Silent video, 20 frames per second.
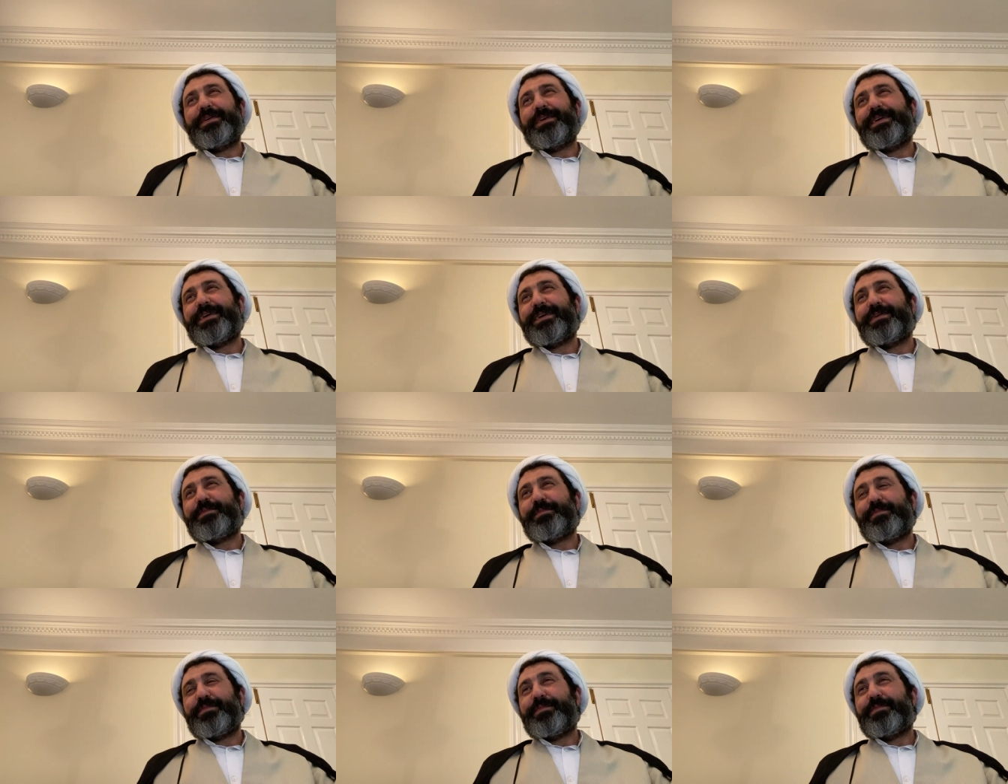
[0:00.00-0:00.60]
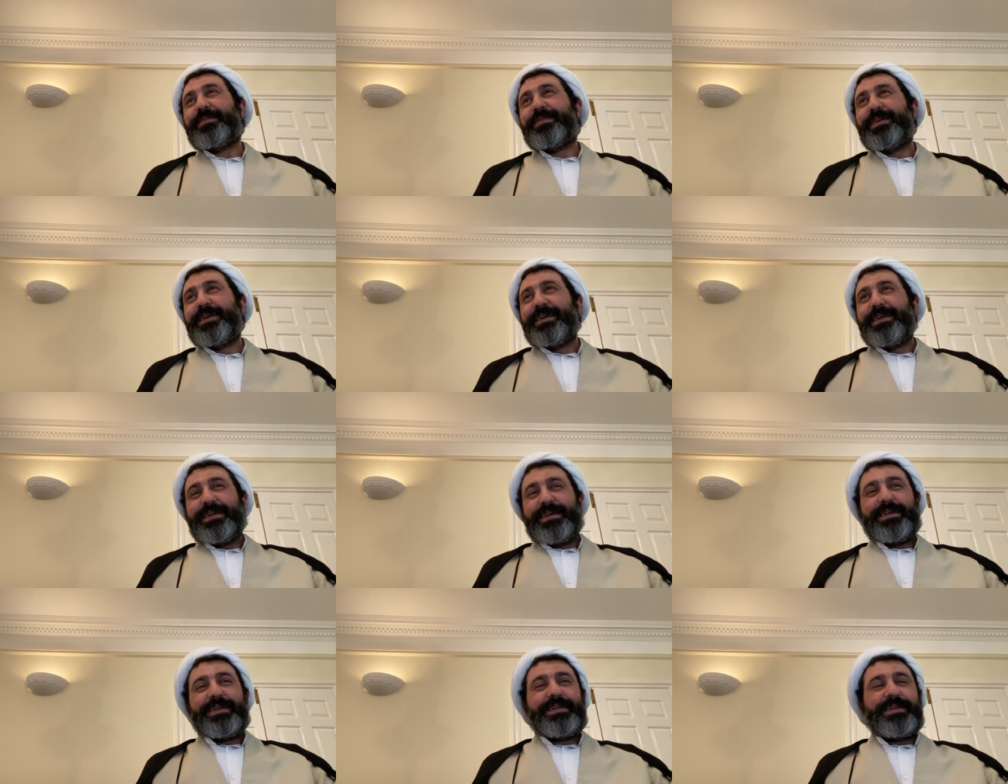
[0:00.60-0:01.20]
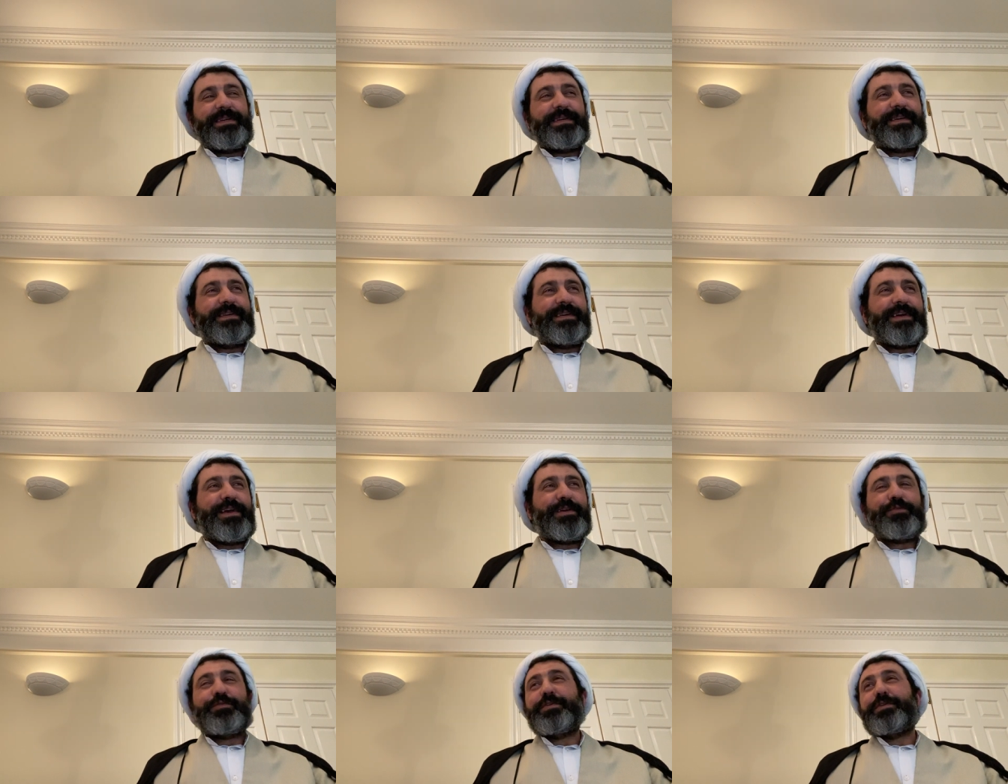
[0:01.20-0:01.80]
Uh, uh,
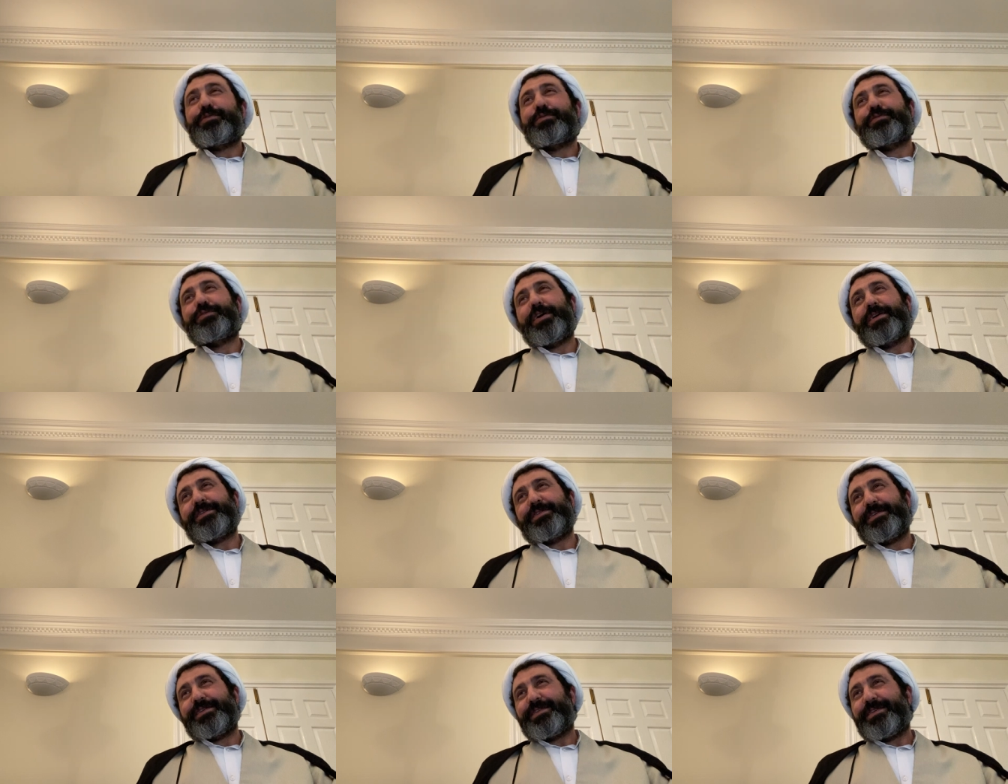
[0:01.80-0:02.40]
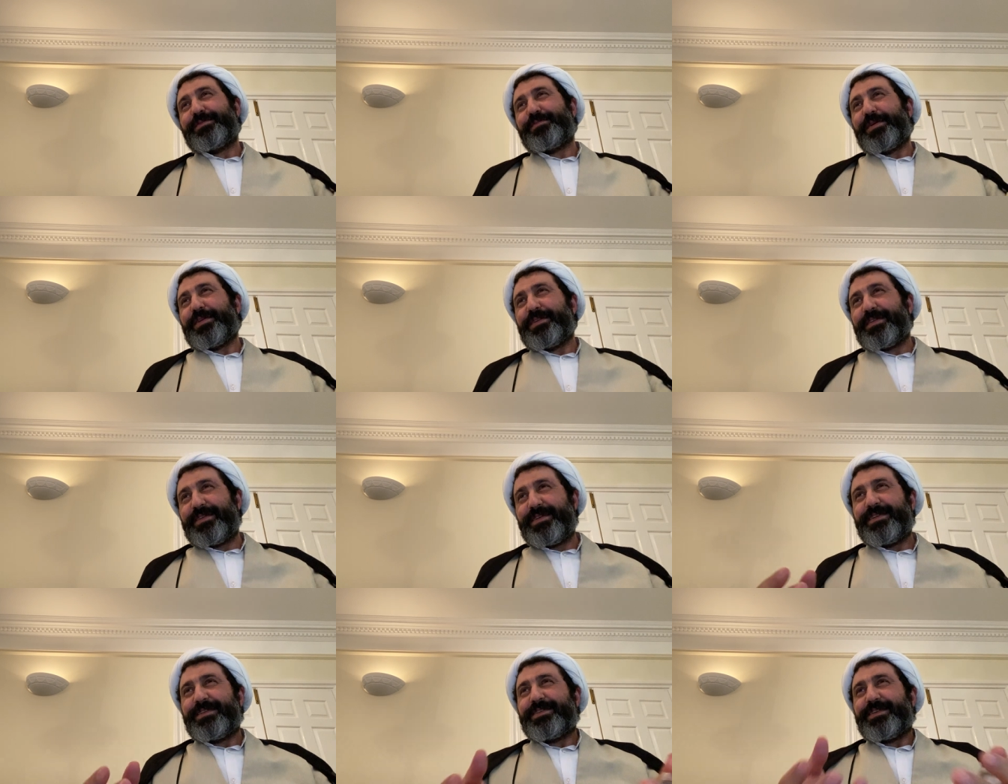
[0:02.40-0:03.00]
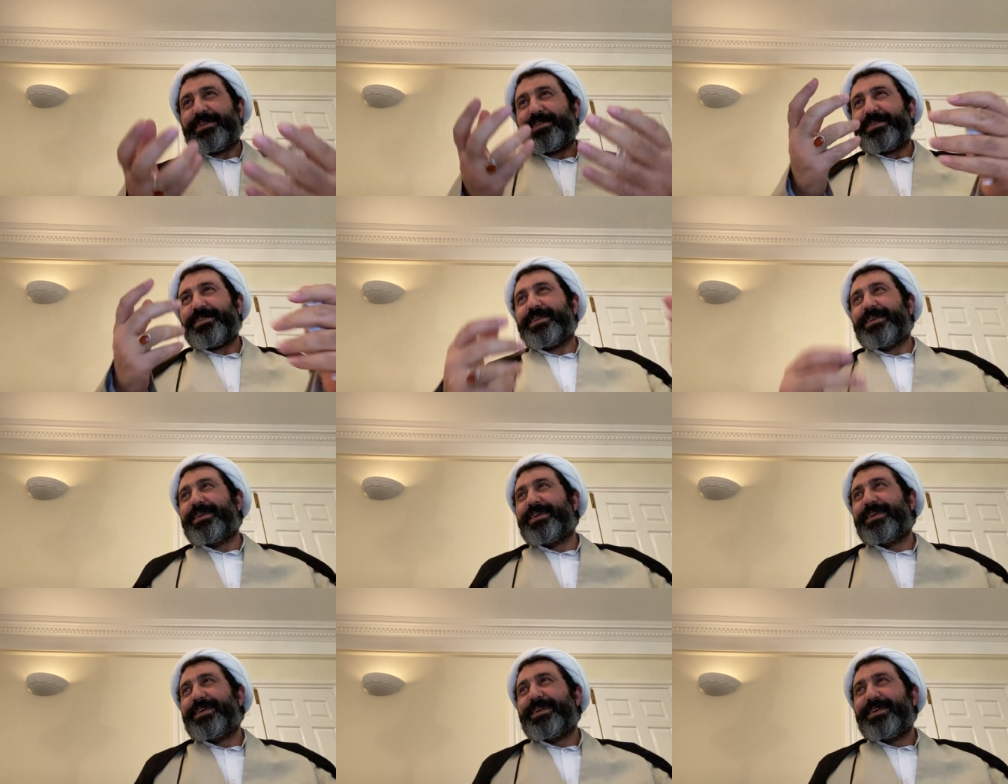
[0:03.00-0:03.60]
I couldn't do justice, uh, but just
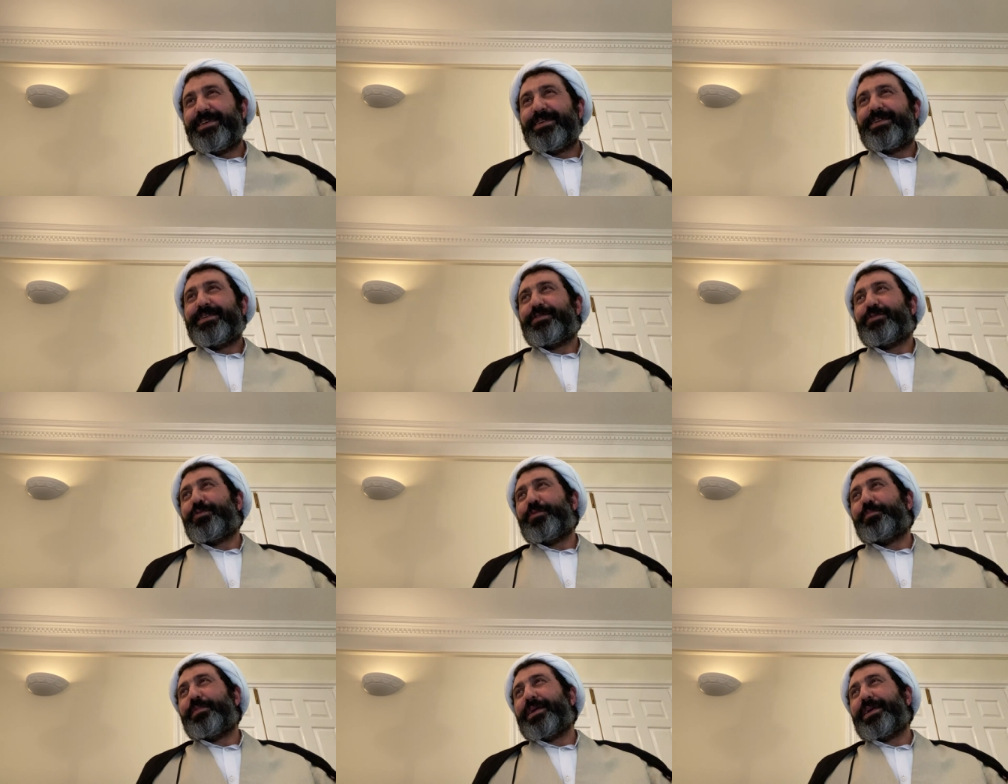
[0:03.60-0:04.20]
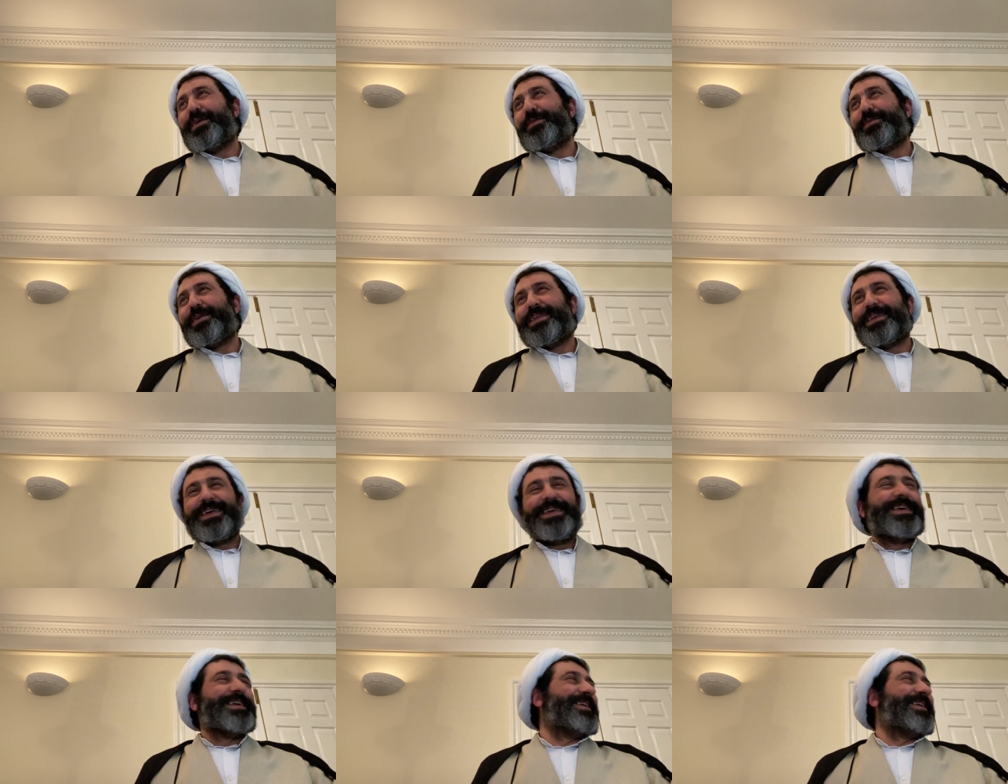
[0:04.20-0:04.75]
to begin with.